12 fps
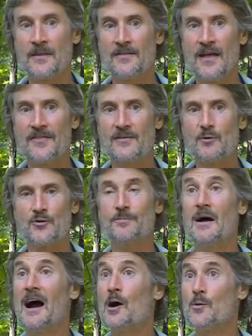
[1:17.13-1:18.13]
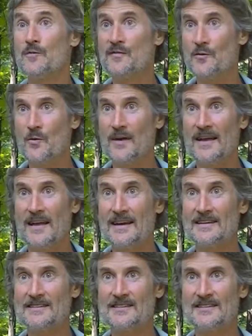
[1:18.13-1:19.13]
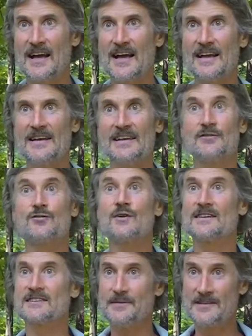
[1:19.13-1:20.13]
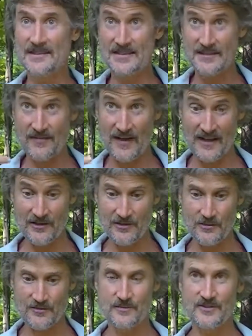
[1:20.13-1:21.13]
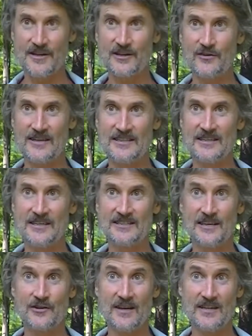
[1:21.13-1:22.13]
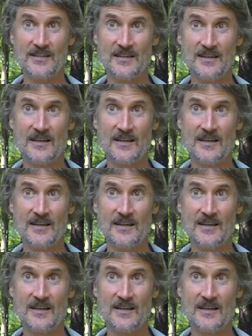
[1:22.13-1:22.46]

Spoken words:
that the most powerful way any society transmits its values from generation to generation